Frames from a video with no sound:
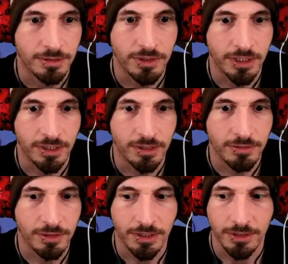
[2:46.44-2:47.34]
Okay,
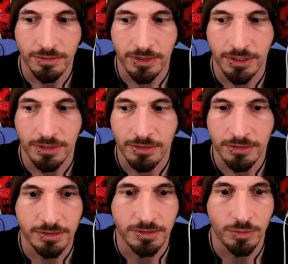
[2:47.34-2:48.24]
okay, okay.
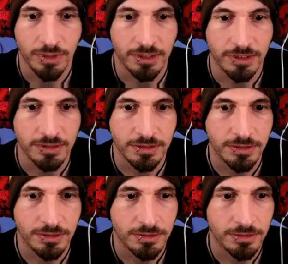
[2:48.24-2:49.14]
Let's do one of
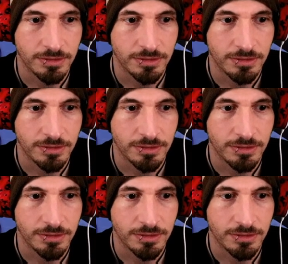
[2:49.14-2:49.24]
these.